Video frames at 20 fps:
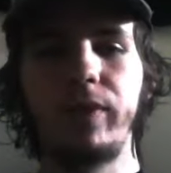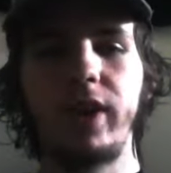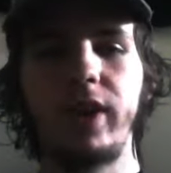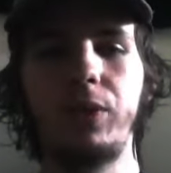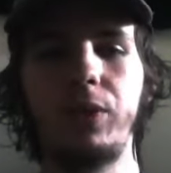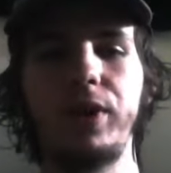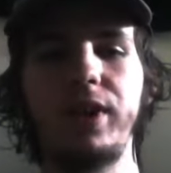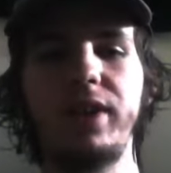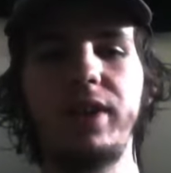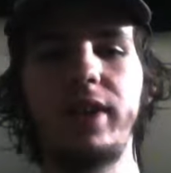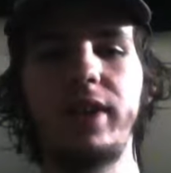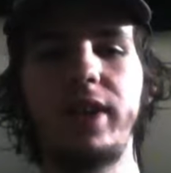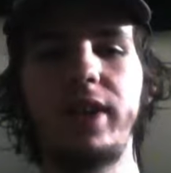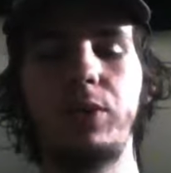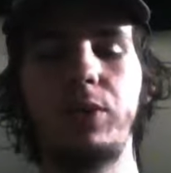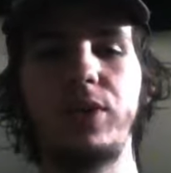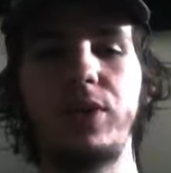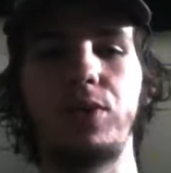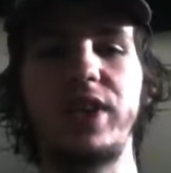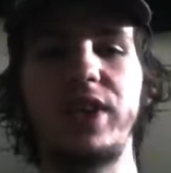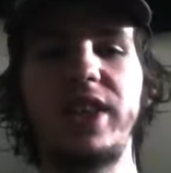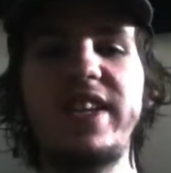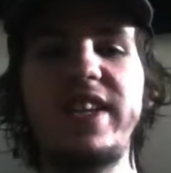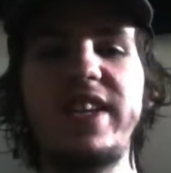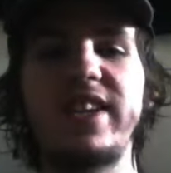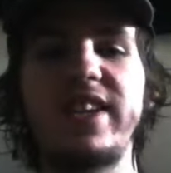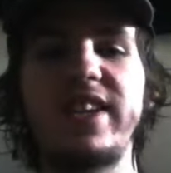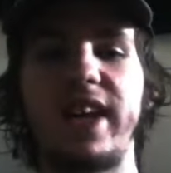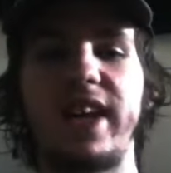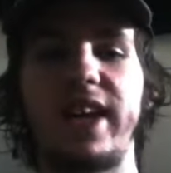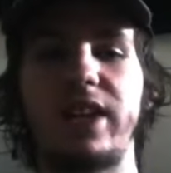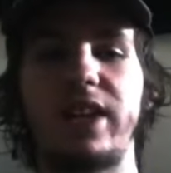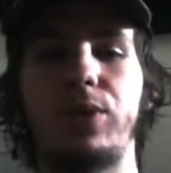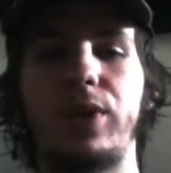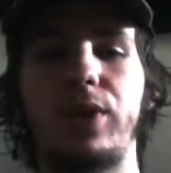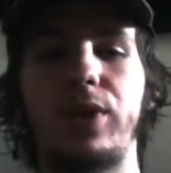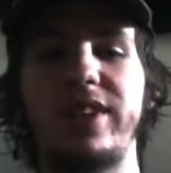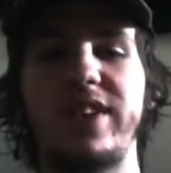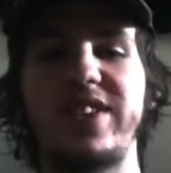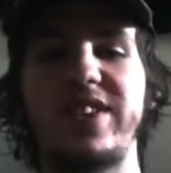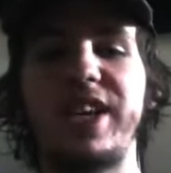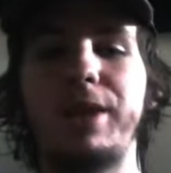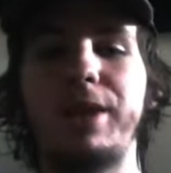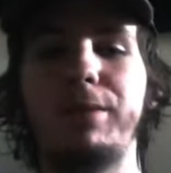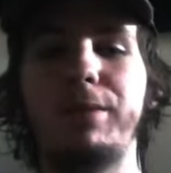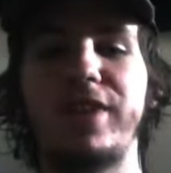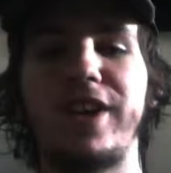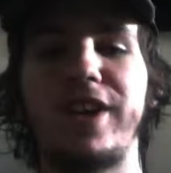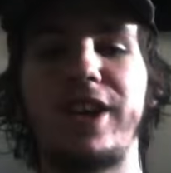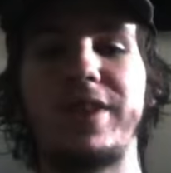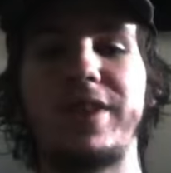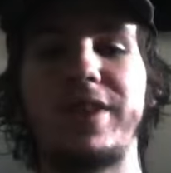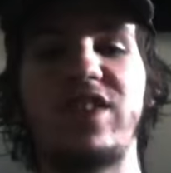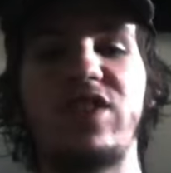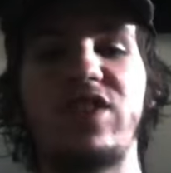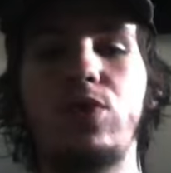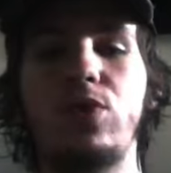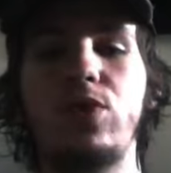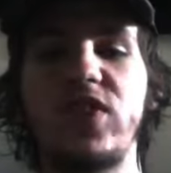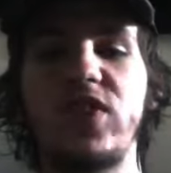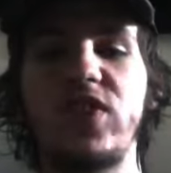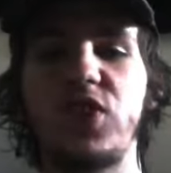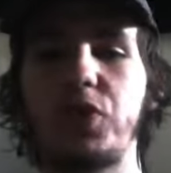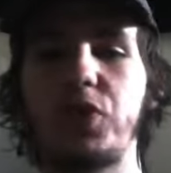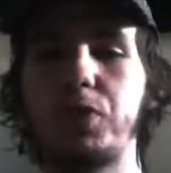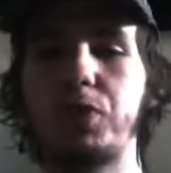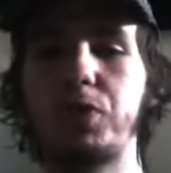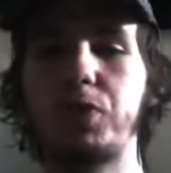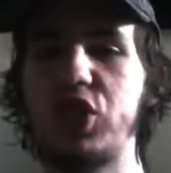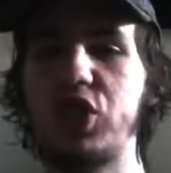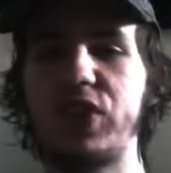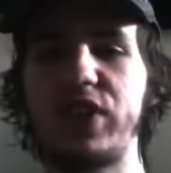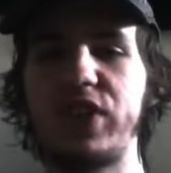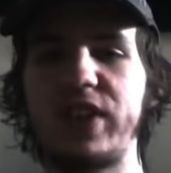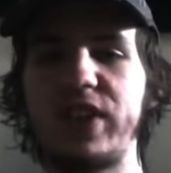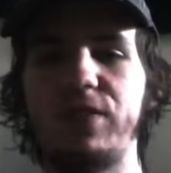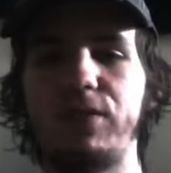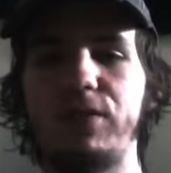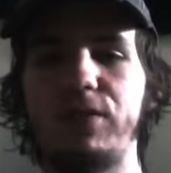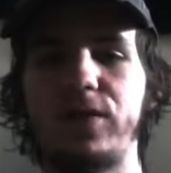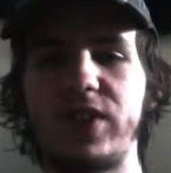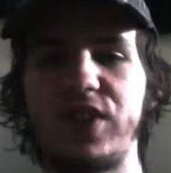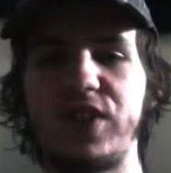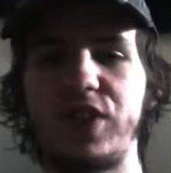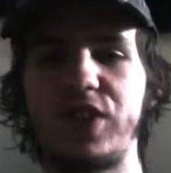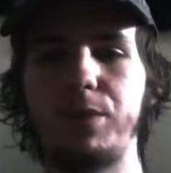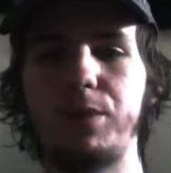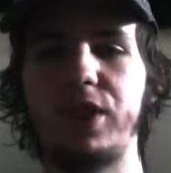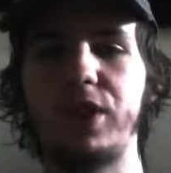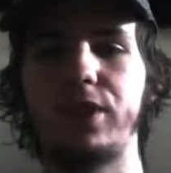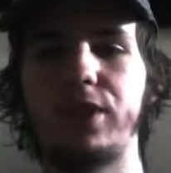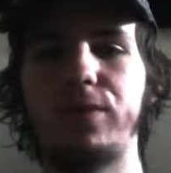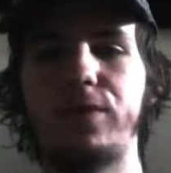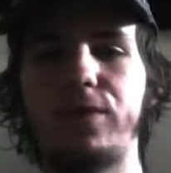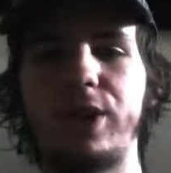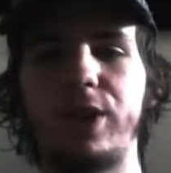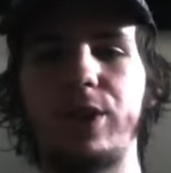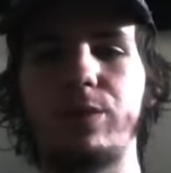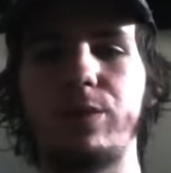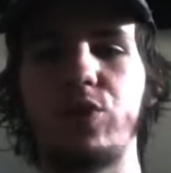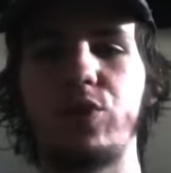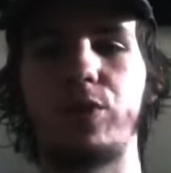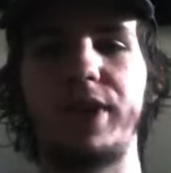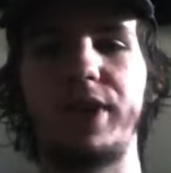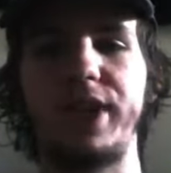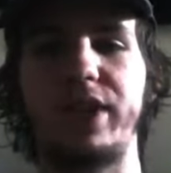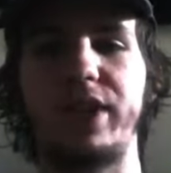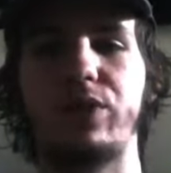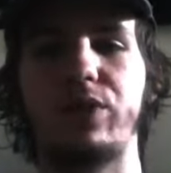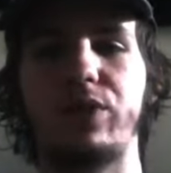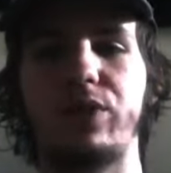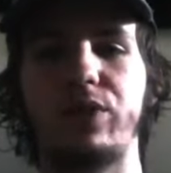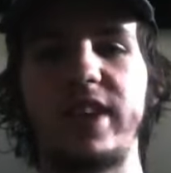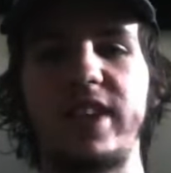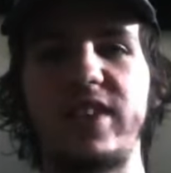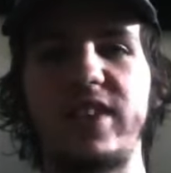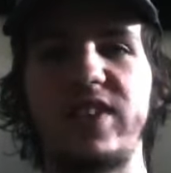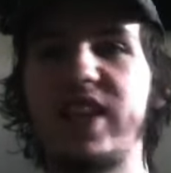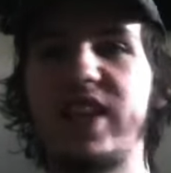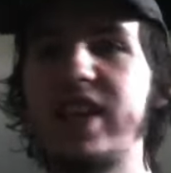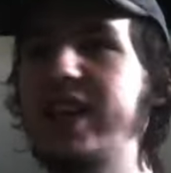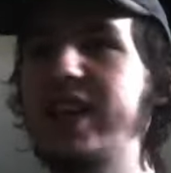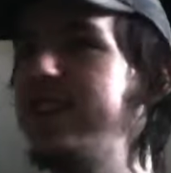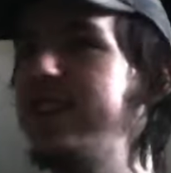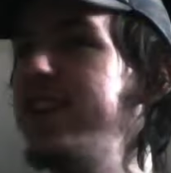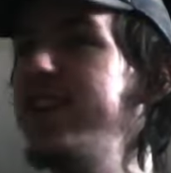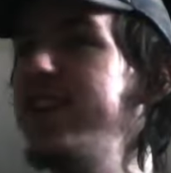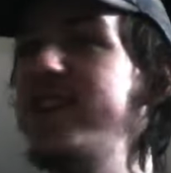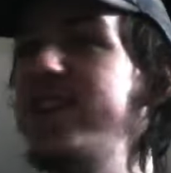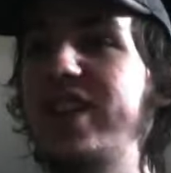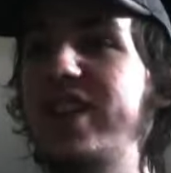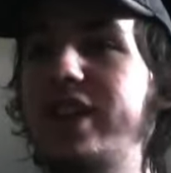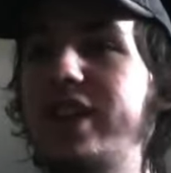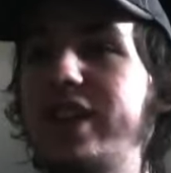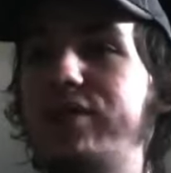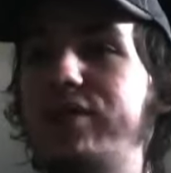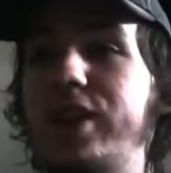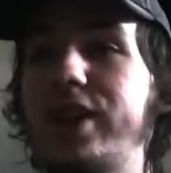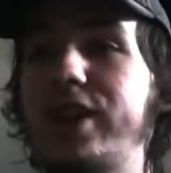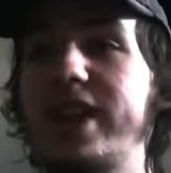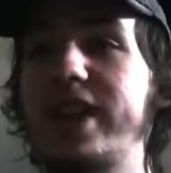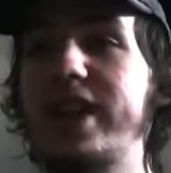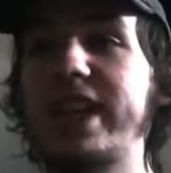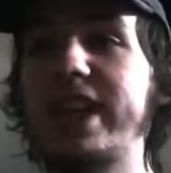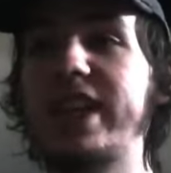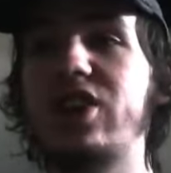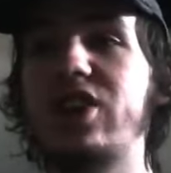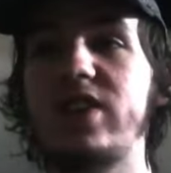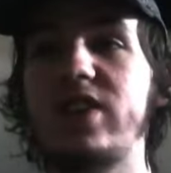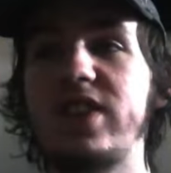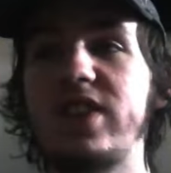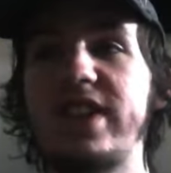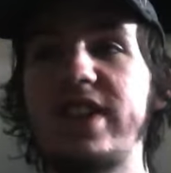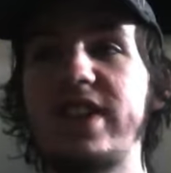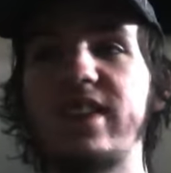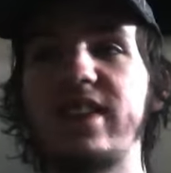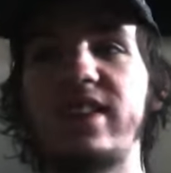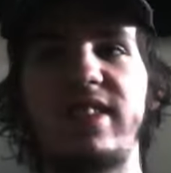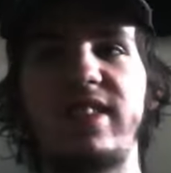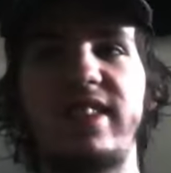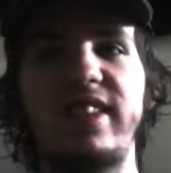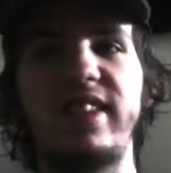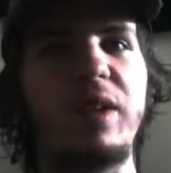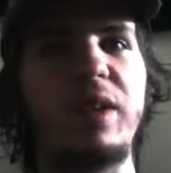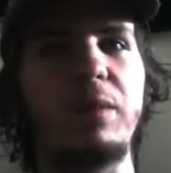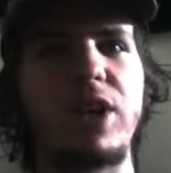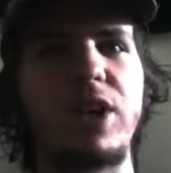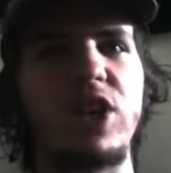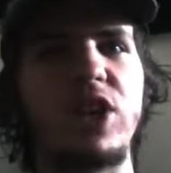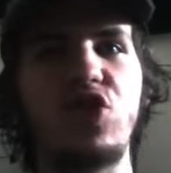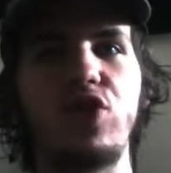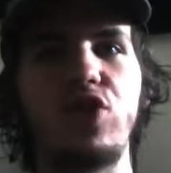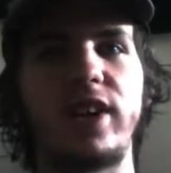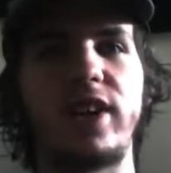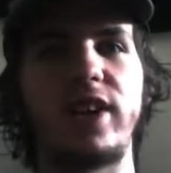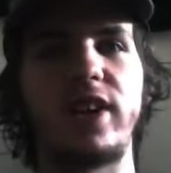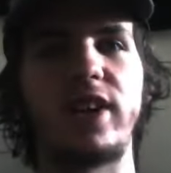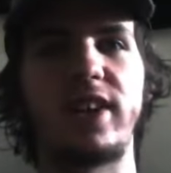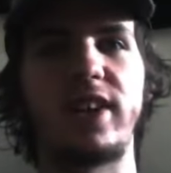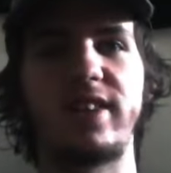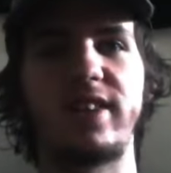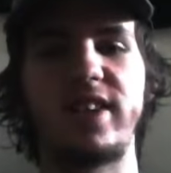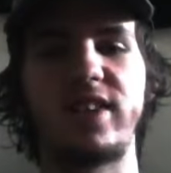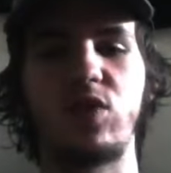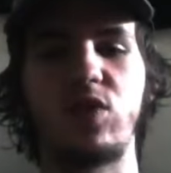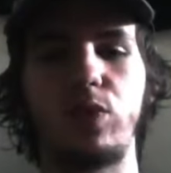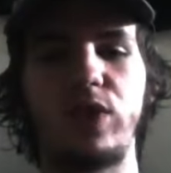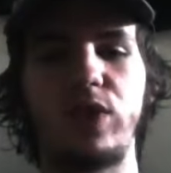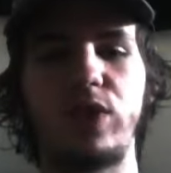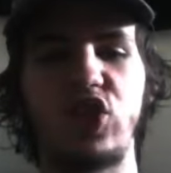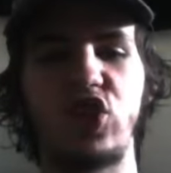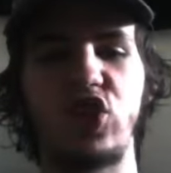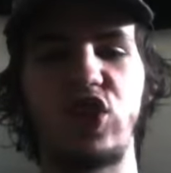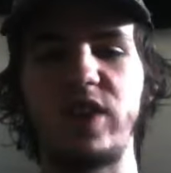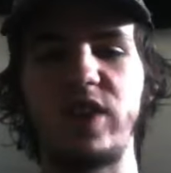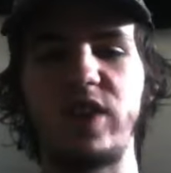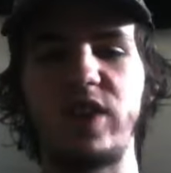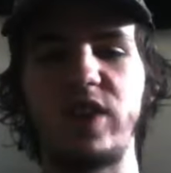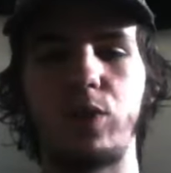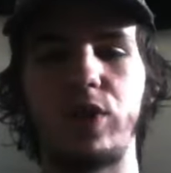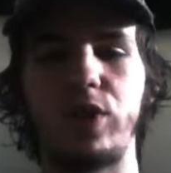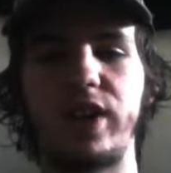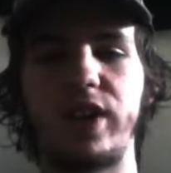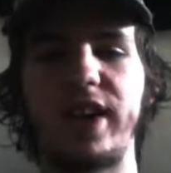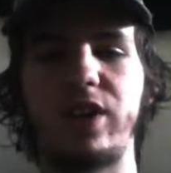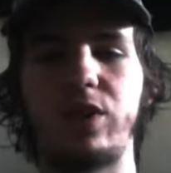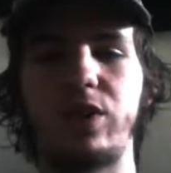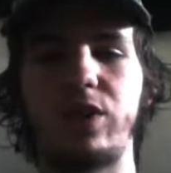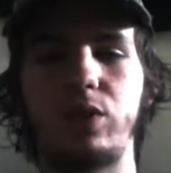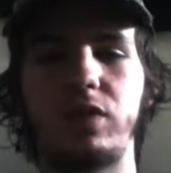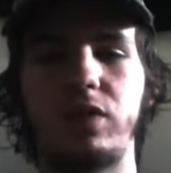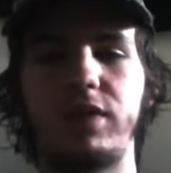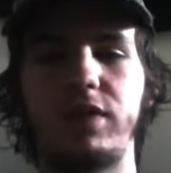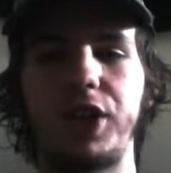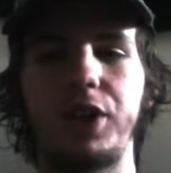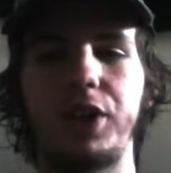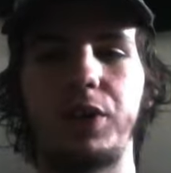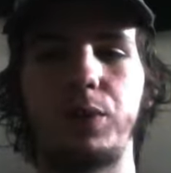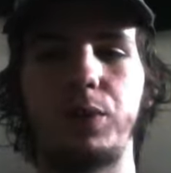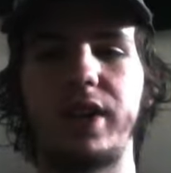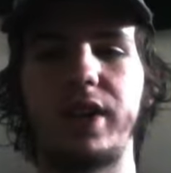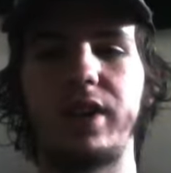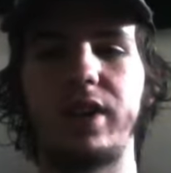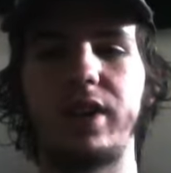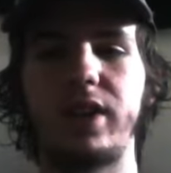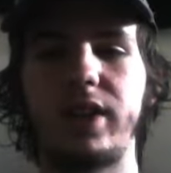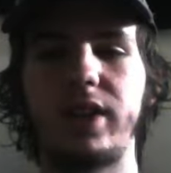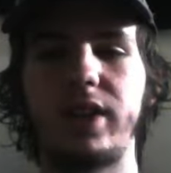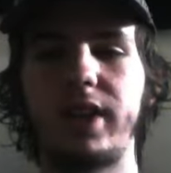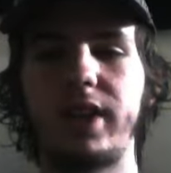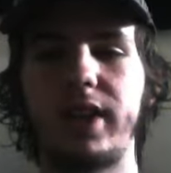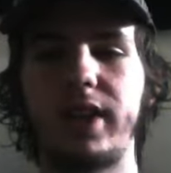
It, it, was released at, at around the same time as two suspiciously similar films were being released, thus inadvertently causing a dick measuring contest which didn't work out very well.